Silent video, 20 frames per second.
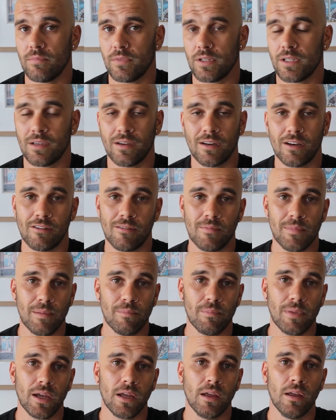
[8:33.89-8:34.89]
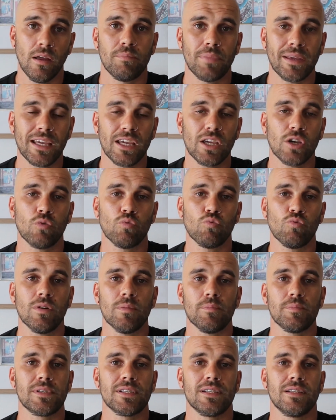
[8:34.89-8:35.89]
You gotta remember, being
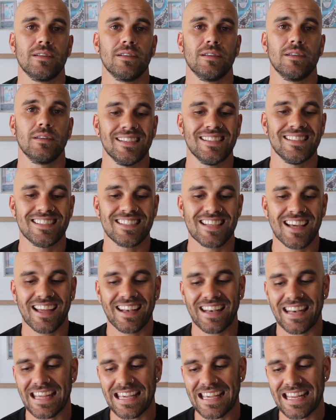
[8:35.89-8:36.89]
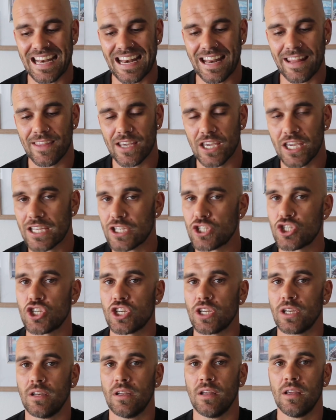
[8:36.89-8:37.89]
ripped is done in the
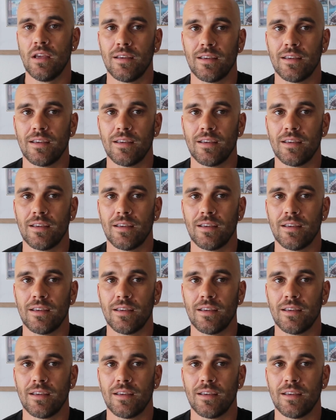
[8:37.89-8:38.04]
kitchen.